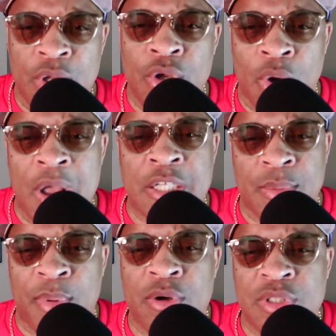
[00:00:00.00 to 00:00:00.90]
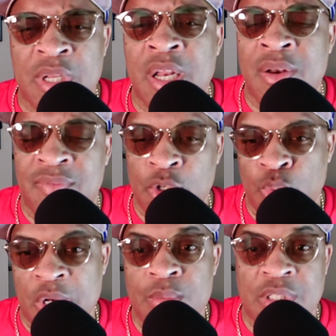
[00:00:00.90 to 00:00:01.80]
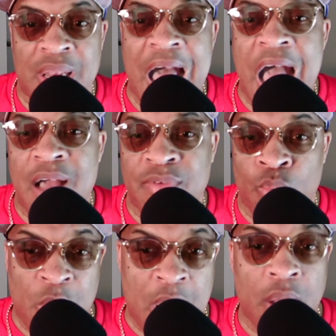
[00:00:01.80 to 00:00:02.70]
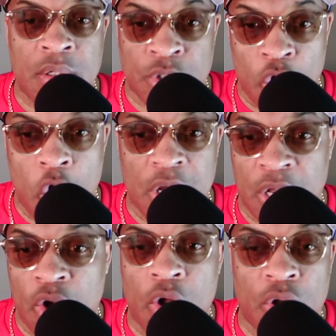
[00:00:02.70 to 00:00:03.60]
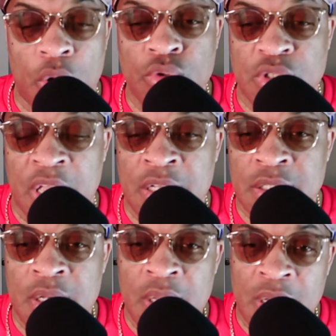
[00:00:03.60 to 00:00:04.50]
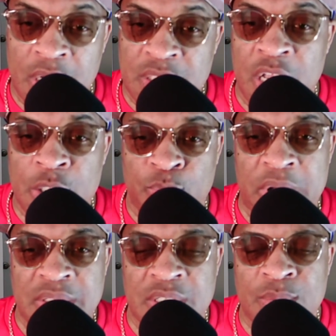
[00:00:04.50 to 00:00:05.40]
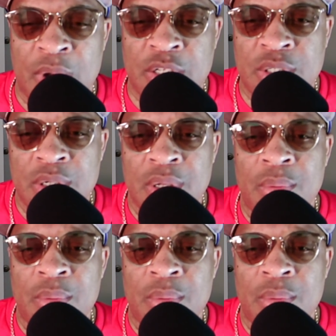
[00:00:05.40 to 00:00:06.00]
you know, as a person, an individual, when he was alive and well and talking and all of those things, because he expressed as much.